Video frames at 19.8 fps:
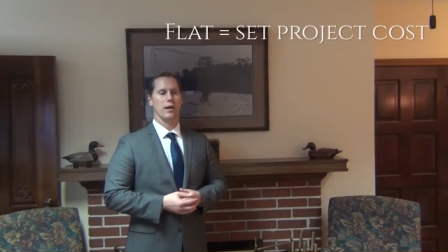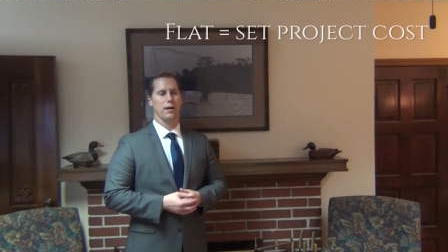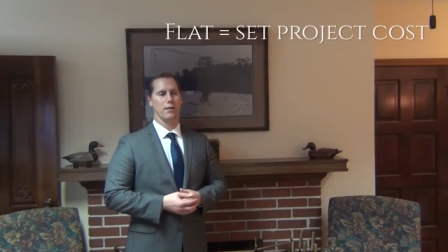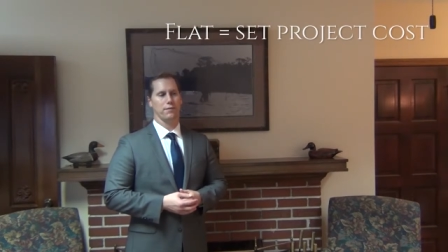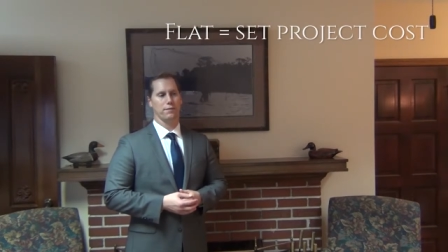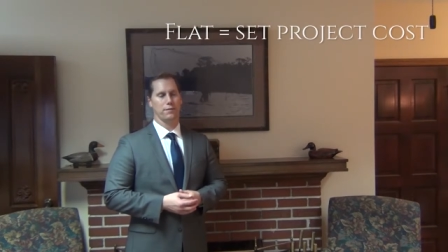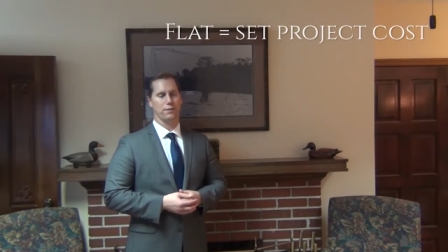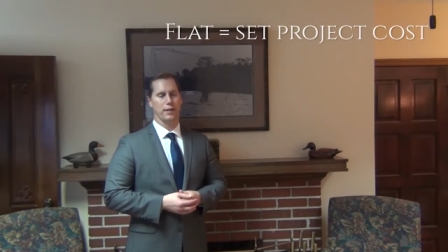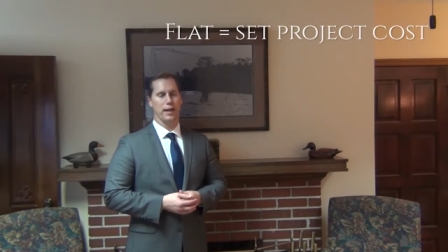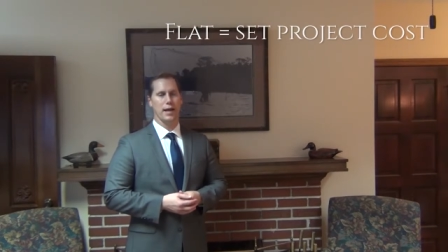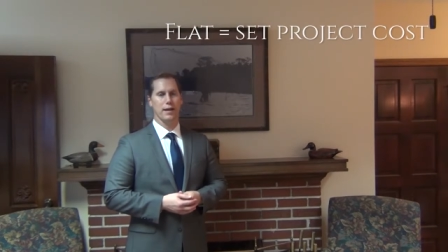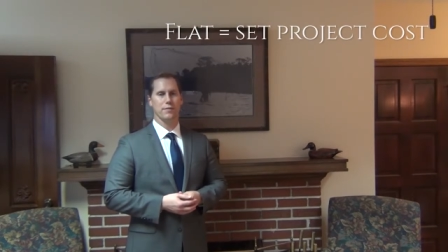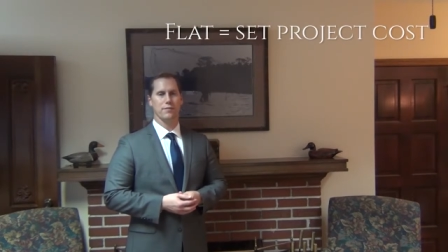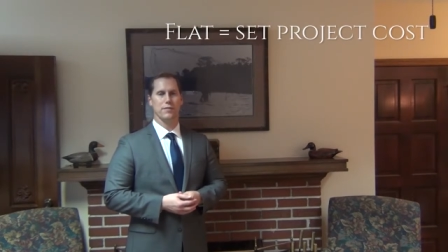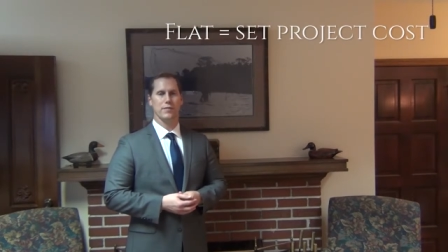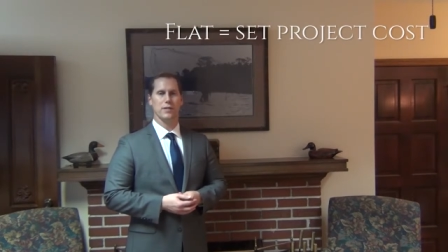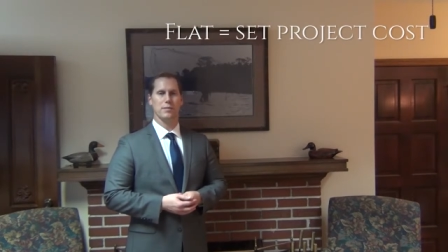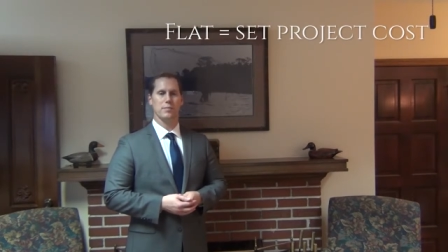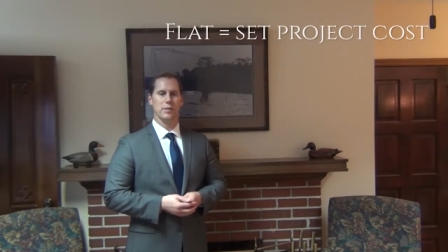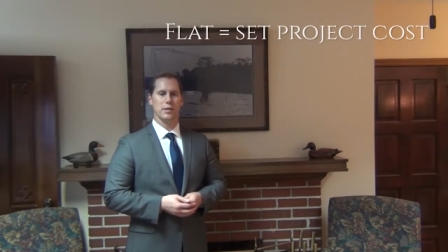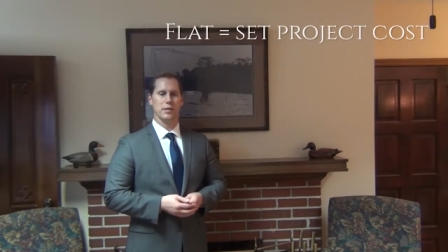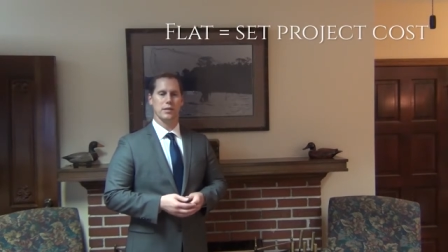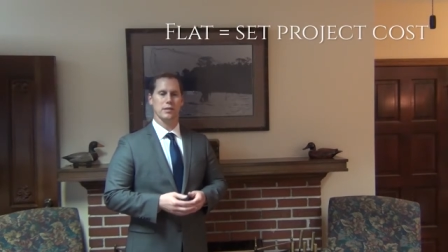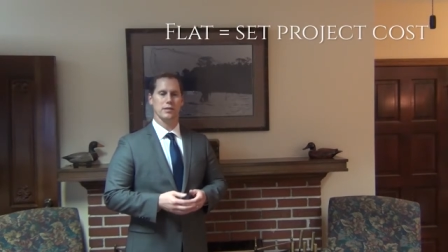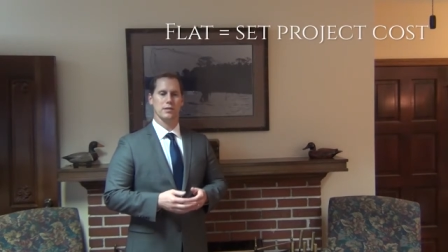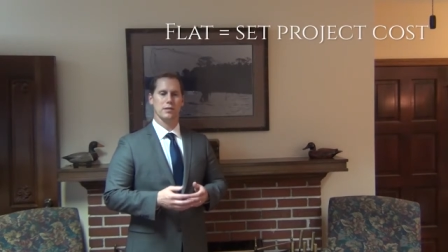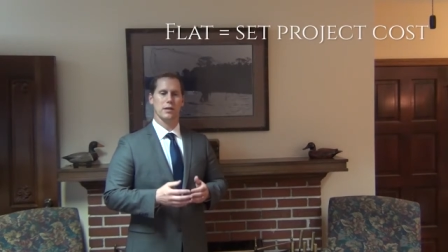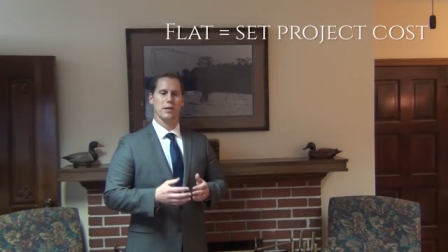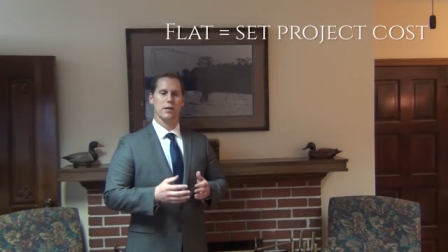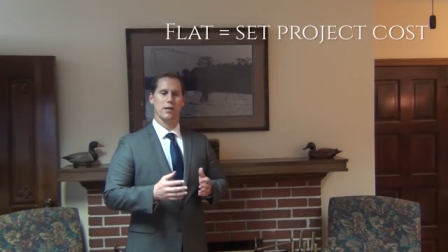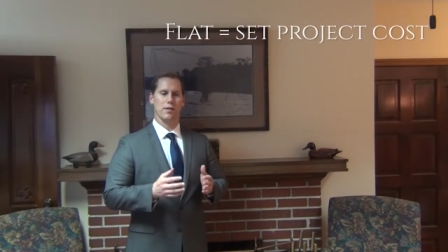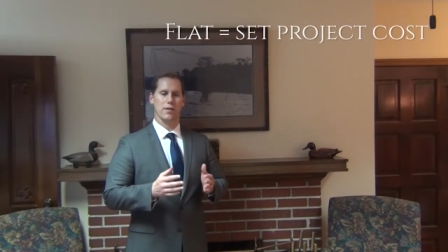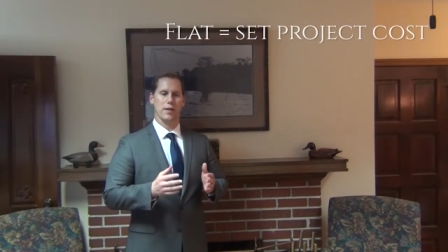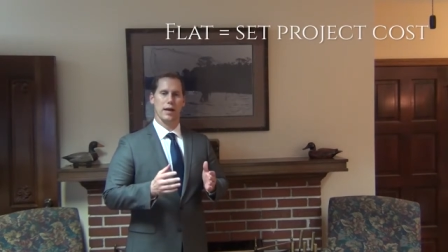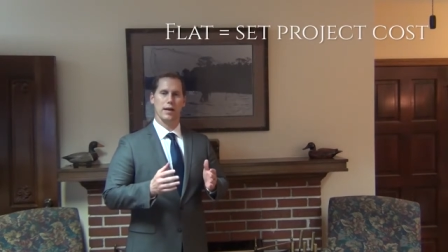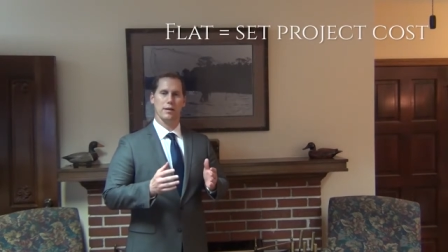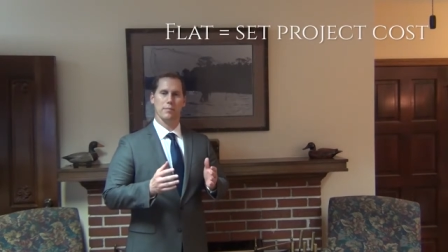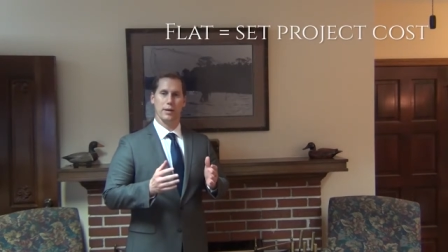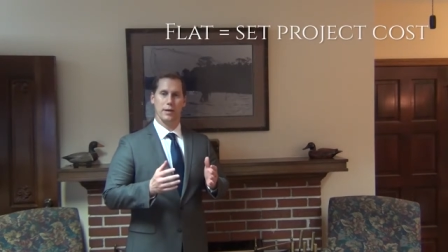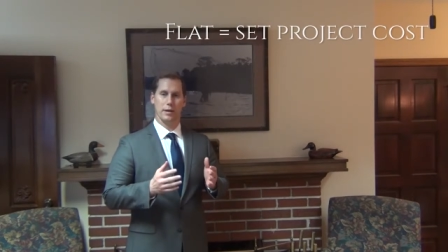A flat fee means
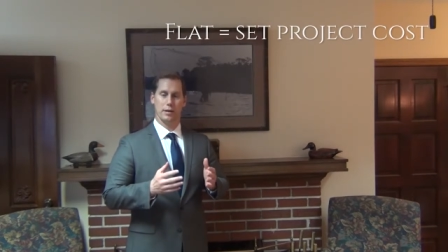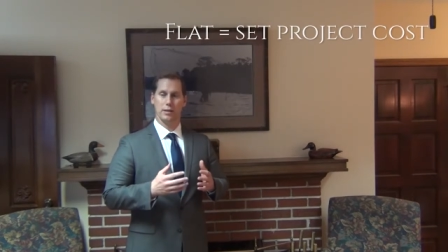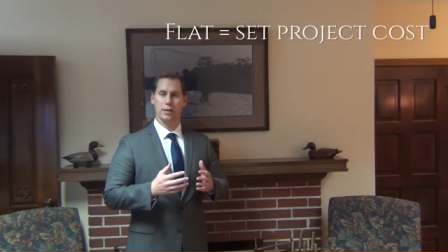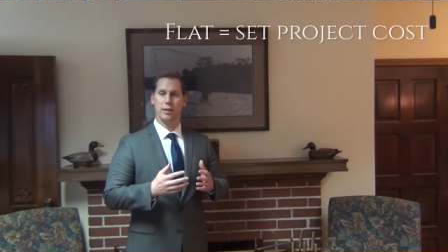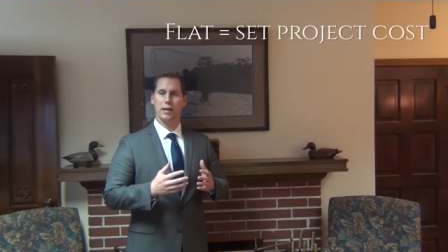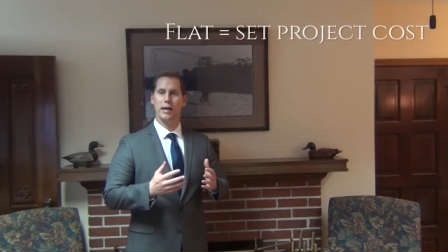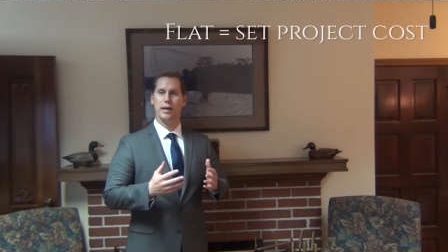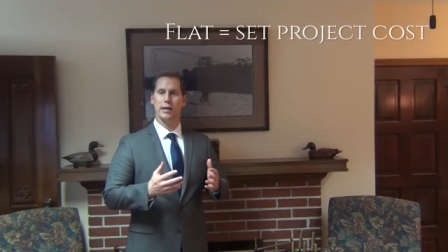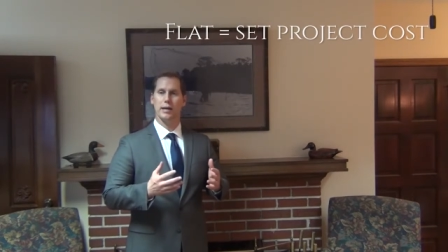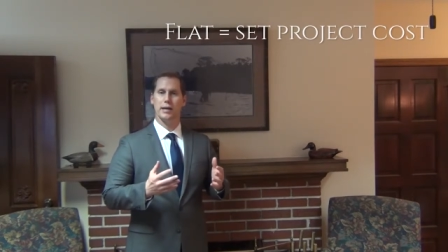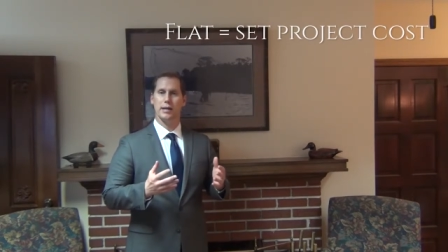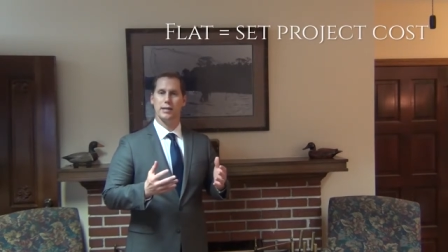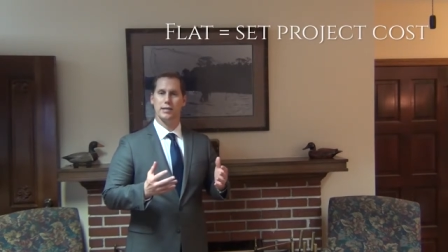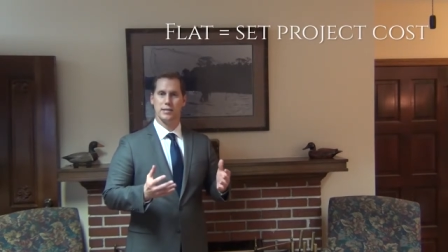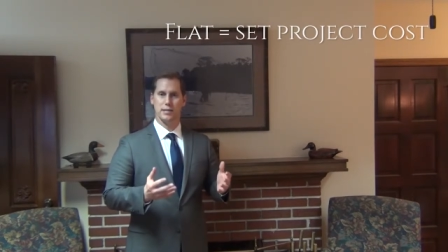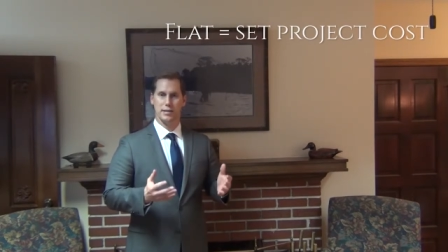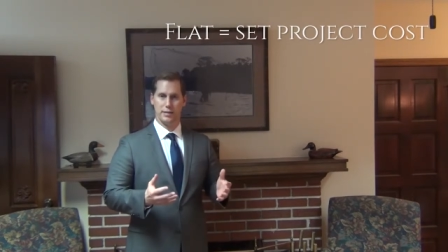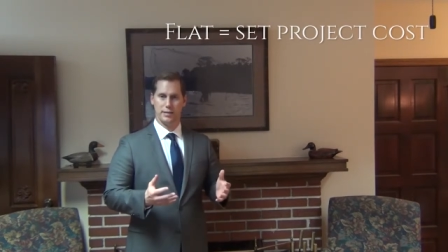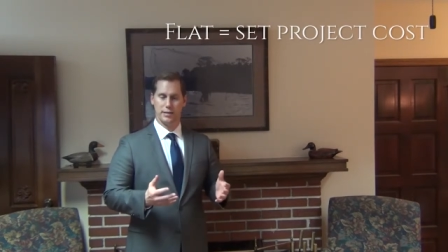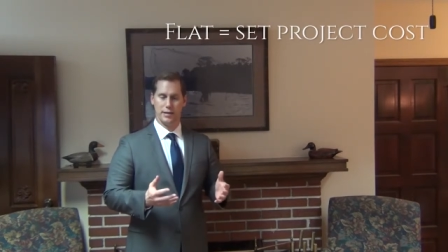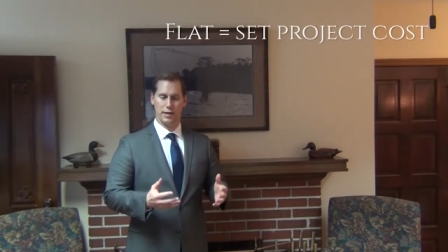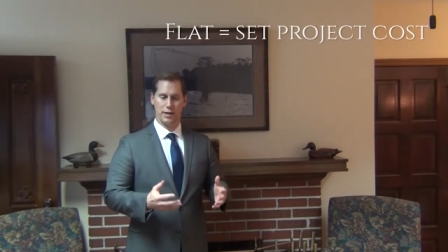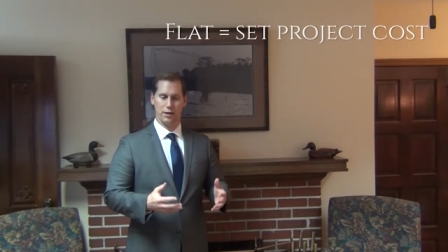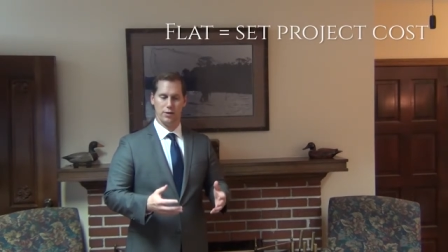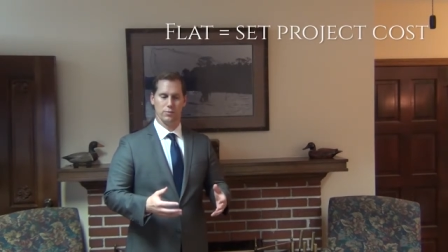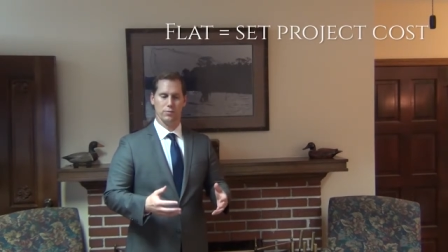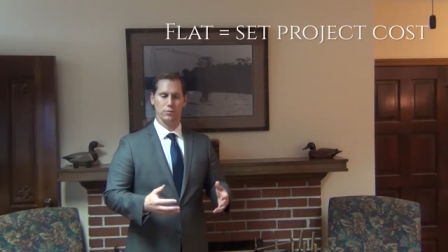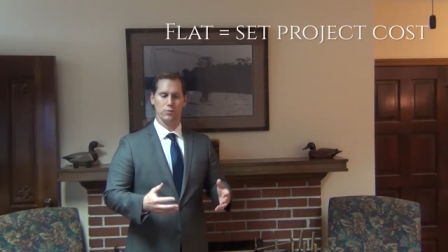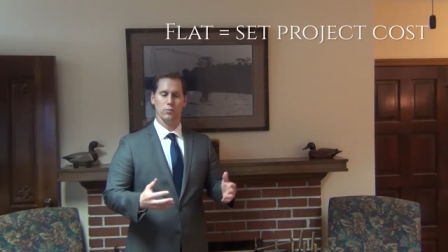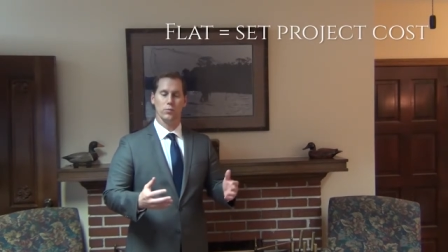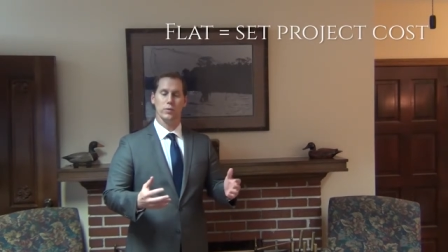that my client and I sit down,